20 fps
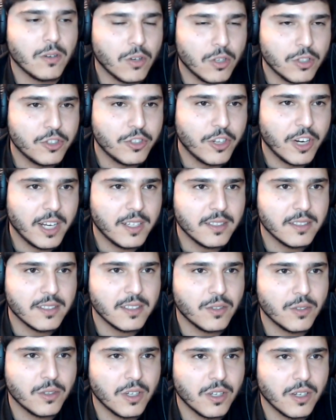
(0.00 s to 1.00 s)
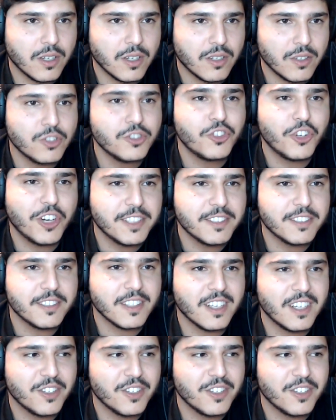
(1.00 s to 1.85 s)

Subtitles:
Contras,